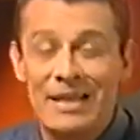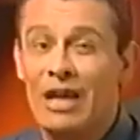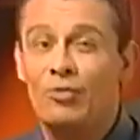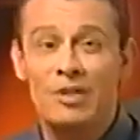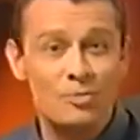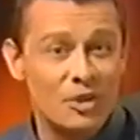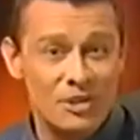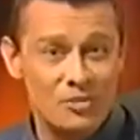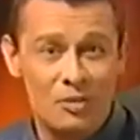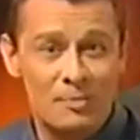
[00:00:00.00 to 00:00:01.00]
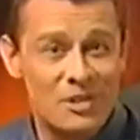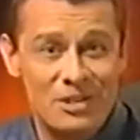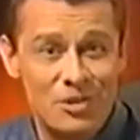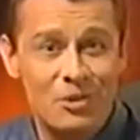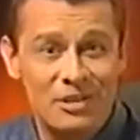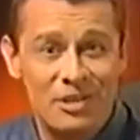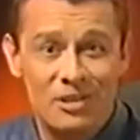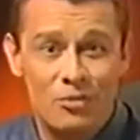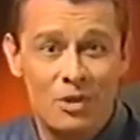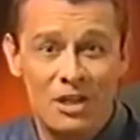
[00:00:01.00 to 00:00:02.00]
And with the millions of websites currently
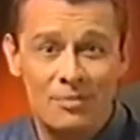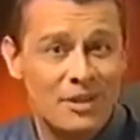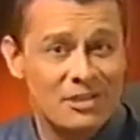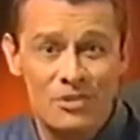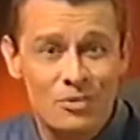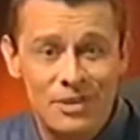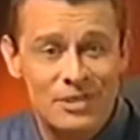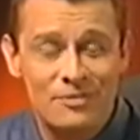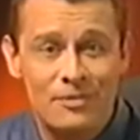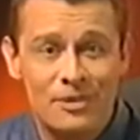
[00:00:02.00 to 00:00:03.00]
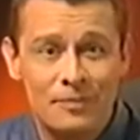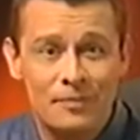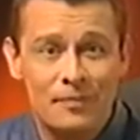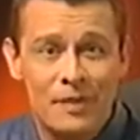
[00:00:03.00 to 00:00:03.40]
on the web, that's no easy feat.